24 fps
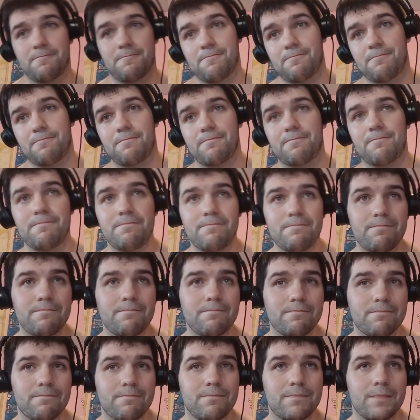
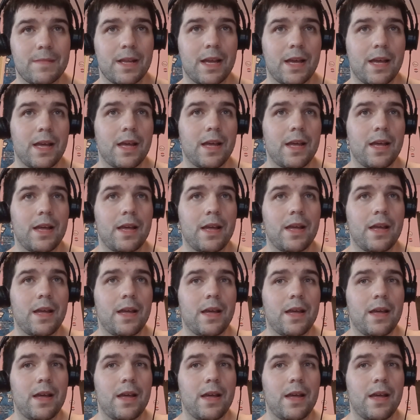Nothing is said.